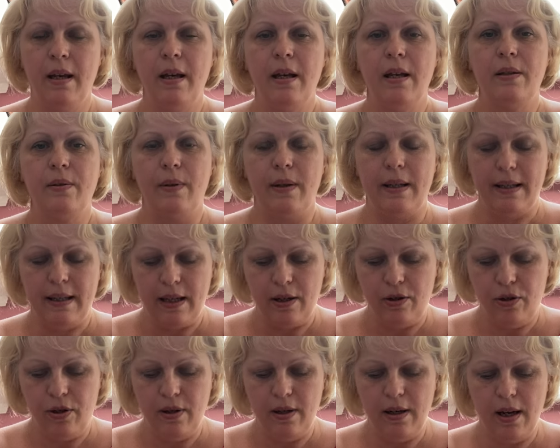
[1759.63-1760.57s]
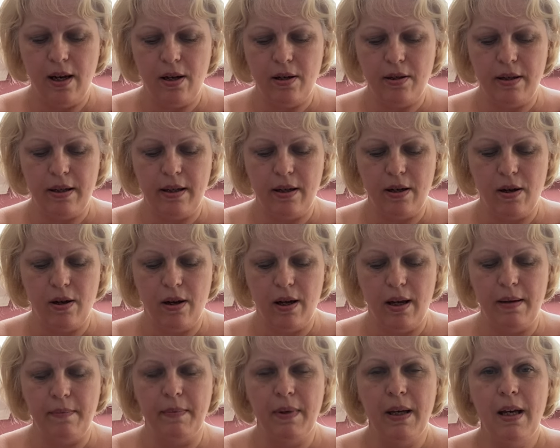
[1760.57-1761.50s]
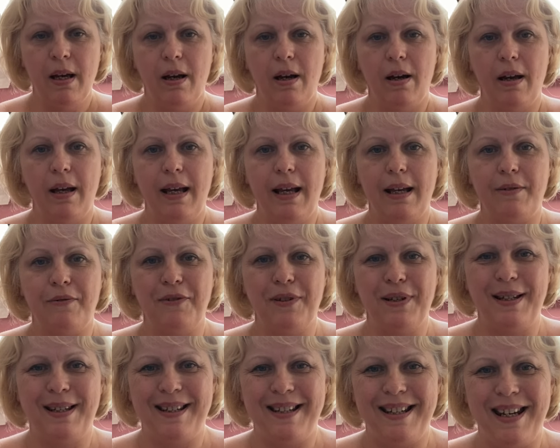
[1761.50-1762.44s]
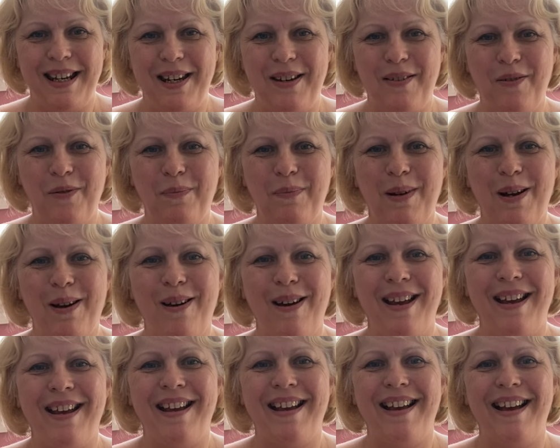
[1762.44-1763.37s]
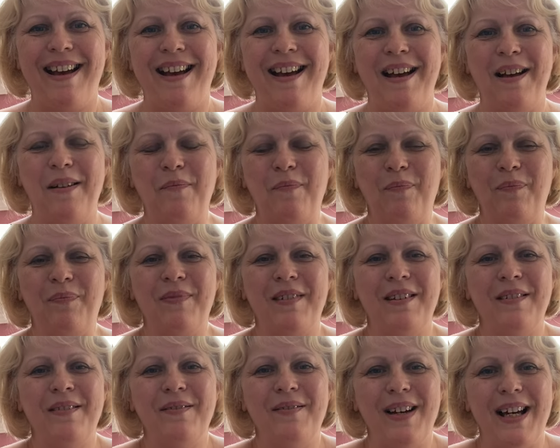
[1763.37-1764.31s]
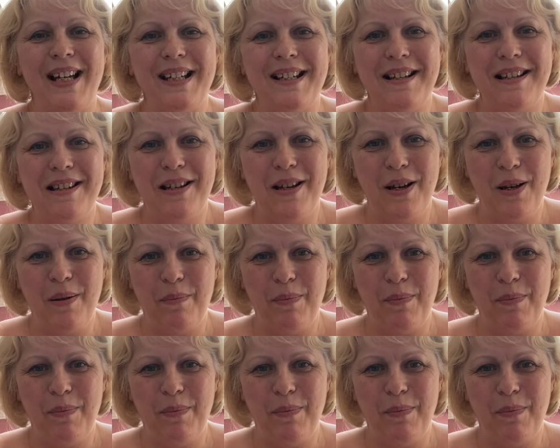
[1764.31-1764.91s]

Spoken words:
So I said to you last time I had received my Valentine